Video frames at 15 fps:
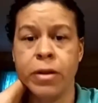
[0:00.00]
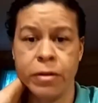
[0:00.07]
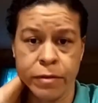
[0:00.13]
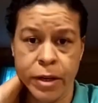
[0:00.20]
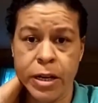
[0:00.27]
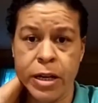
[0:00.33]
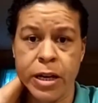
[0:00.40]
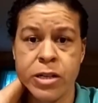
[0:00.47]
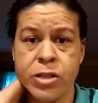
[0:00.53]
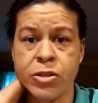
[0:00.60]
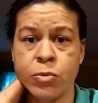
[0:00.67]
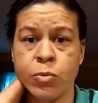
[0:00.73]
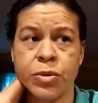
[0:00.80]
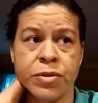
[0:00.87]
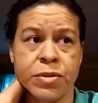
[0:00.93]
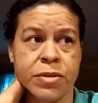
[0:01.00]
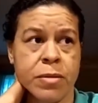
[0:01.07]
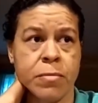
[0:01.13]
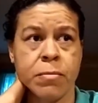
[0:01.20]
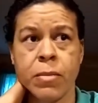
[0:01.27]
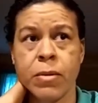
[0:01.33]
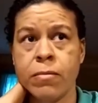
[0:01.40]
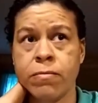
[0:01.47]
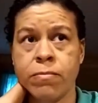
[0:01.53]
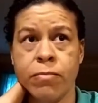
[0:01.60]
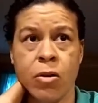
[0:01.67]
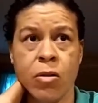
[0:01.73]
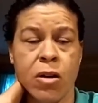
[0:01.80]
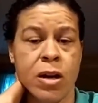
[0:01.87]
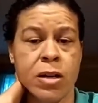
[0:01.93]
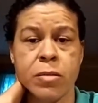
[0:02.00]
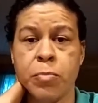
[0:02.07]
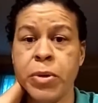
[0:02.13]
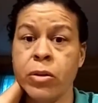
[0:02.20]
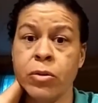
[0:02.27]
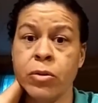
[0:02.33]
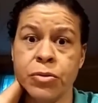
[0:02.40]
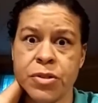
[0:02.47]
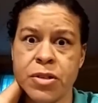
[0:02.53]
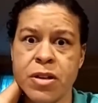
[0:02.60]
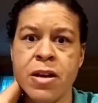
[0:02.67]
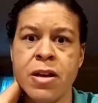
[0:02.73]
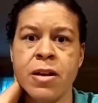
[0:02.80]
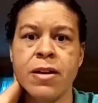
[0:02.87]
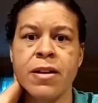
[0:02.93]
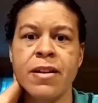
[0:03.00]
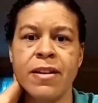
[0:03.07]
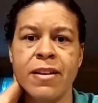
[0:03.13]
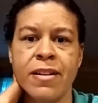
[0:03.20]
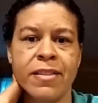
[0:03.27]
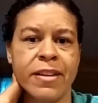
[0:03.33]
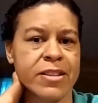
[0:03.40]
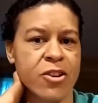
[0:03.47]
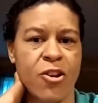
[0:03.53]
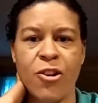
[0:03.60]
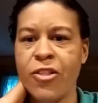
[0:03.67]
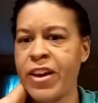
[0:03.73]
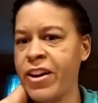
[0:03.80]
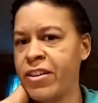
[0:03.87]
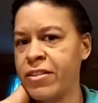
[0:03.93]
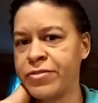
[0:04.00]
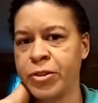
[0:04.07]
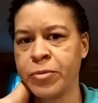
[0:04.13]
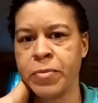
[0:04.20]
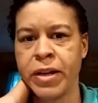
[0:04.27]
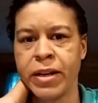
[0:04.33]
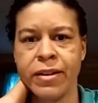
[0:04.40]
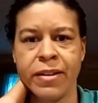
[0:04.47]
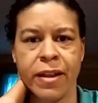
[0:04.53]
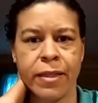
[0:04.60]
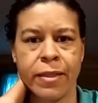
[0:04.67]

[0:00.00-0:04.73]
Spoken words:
and radiation with some, all kinds of pills. That's yeah. All they offered. Nothing